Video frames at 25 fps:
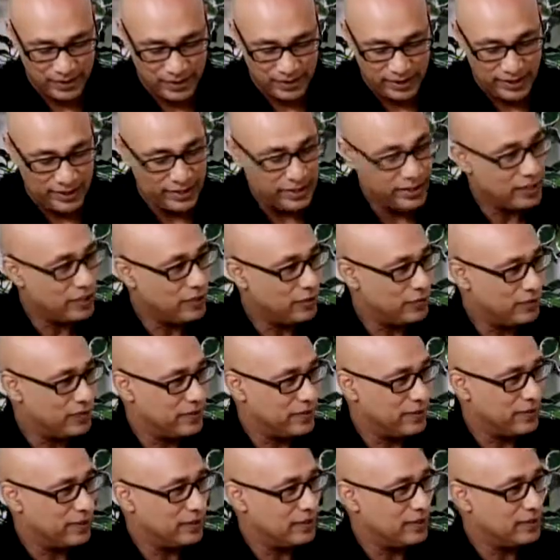he cut off
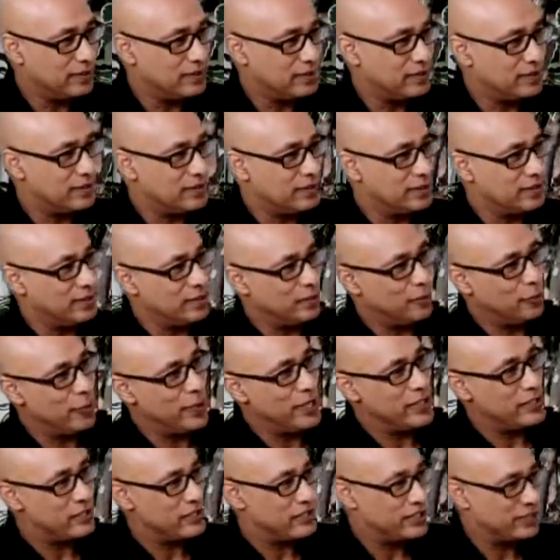the
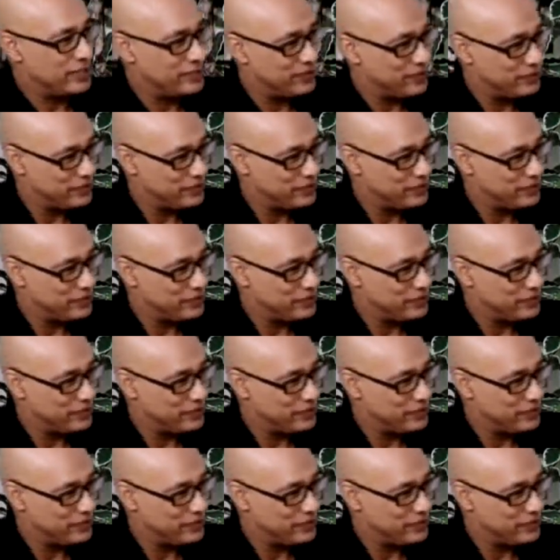wage